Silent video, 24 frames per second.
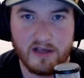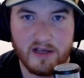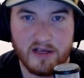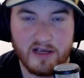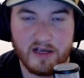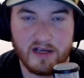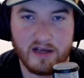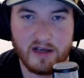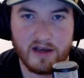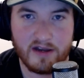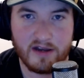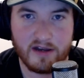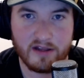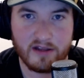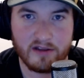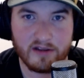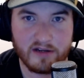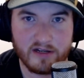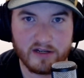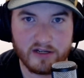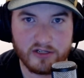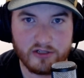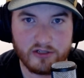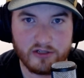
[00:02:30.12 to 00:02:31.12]
another
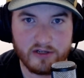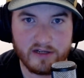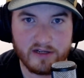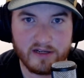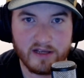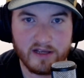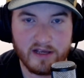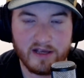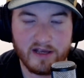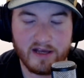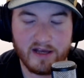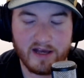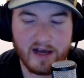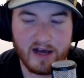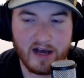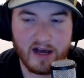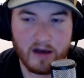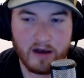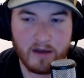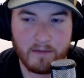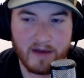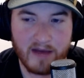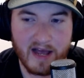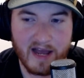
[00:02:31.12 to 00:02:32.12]
country.
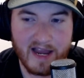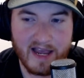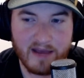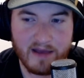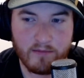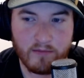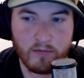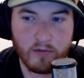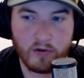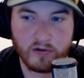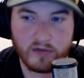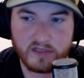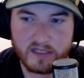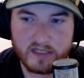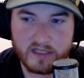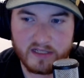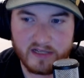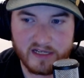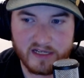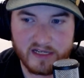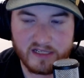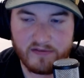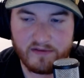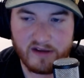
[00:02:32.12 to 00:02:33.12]
I had most
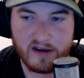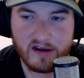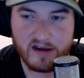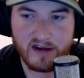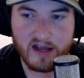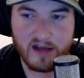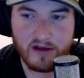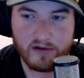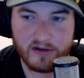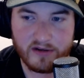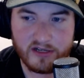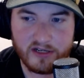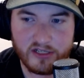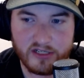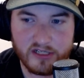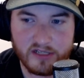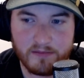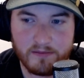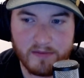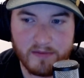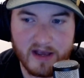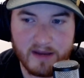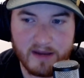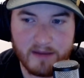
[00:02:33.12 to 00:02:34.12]
things figured out. It's just
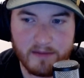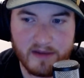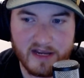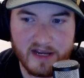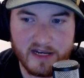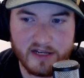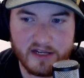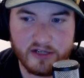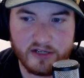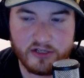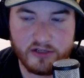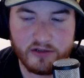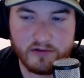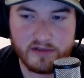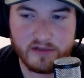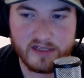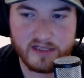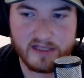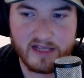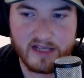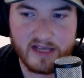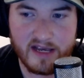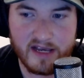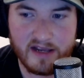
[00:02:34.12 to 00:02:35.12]
my main issue is
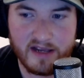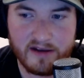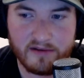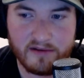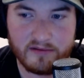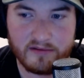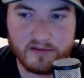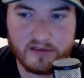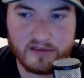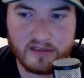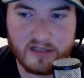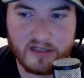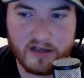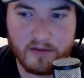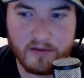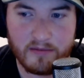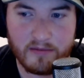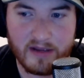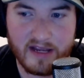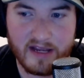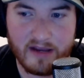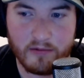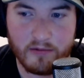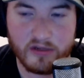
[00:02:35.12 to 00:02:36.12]
that
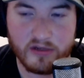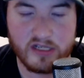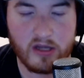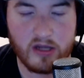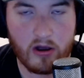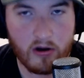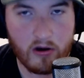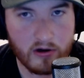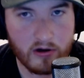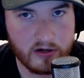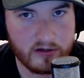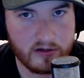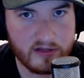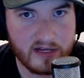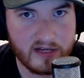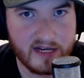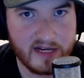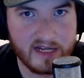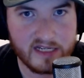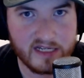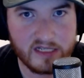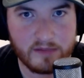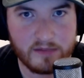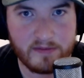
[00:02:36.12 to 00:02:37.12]
it was harder than I
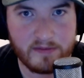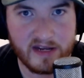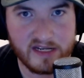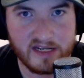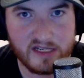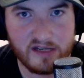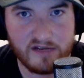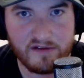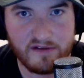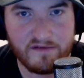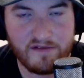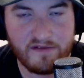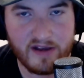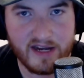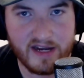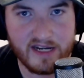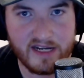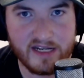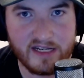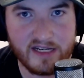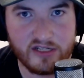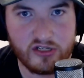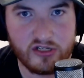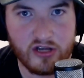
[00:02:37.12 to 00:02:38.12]
expected to find
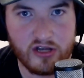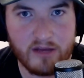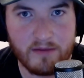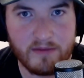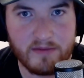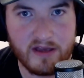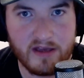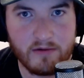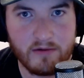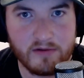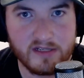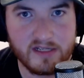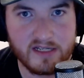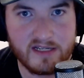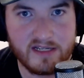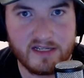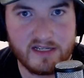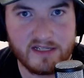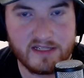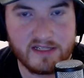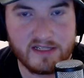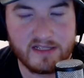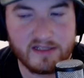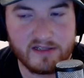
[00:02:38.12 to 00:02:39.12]
a job that was
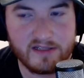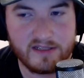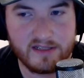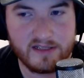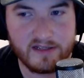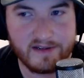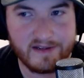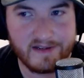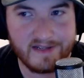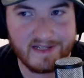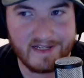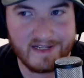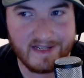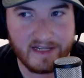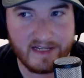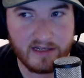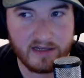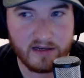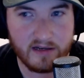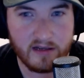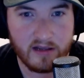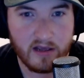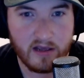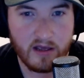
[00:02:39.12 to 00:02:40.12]
consistent
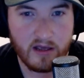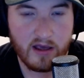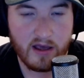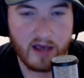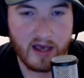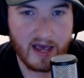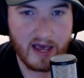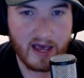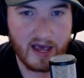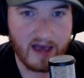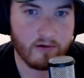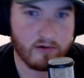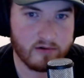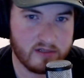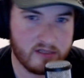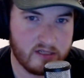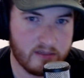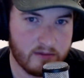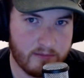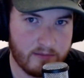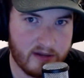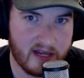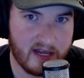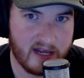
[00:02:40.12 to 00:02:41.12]
in hours
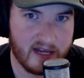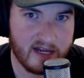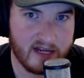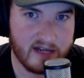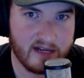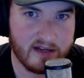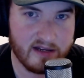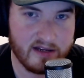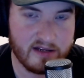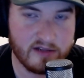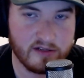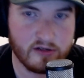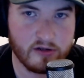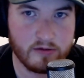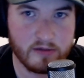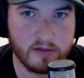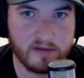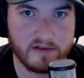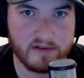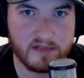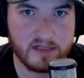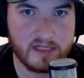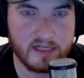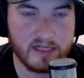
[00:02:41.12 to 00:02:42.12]
and pay in terms of
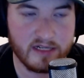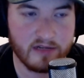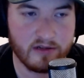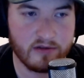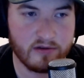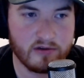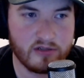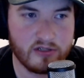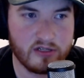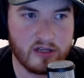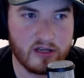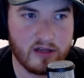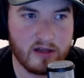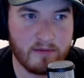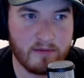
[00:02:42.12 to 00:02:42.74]
a singular job.